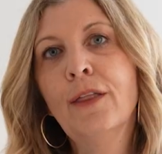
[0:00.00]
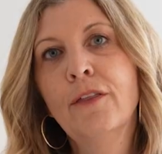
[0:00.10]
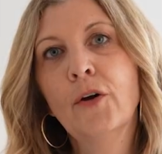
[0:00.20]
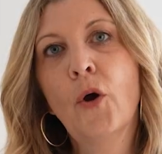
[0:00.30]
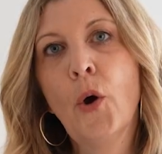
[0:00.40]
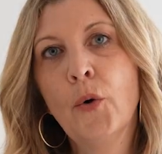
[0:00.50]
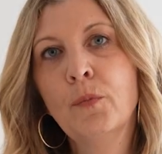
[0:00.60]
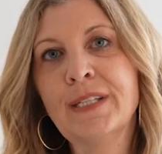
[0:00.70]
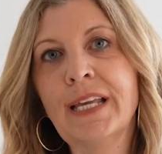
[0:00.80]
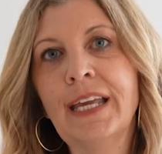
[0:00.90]
other
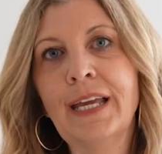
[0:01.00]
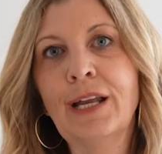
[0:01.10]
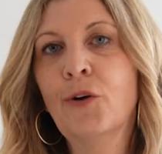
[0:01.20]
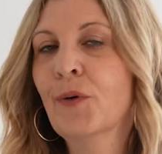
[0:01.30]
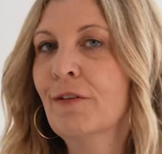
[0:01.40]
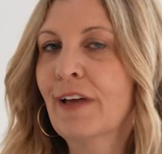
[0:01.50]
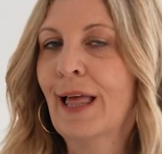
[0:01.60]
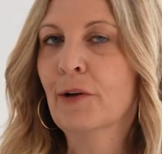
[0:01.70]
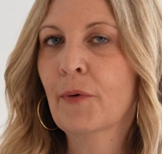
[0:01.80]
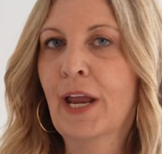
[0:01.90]
homes in Green Valley